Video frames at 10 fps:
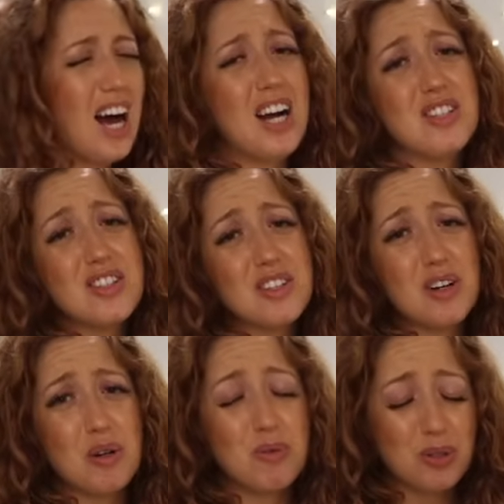I just
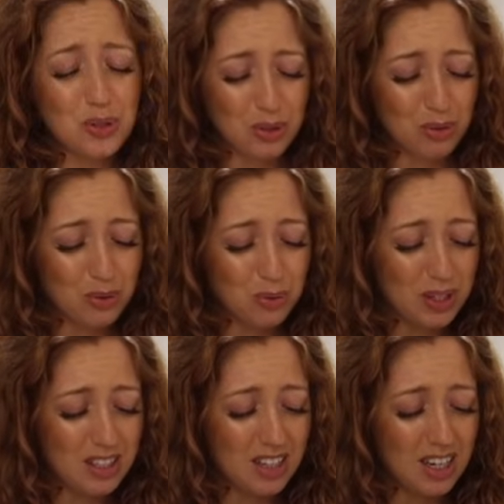thought it was so
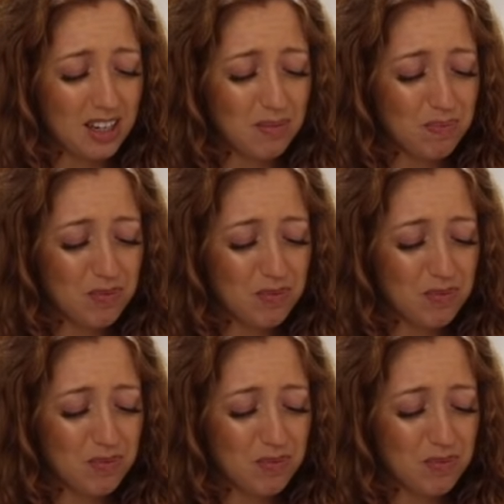sweet that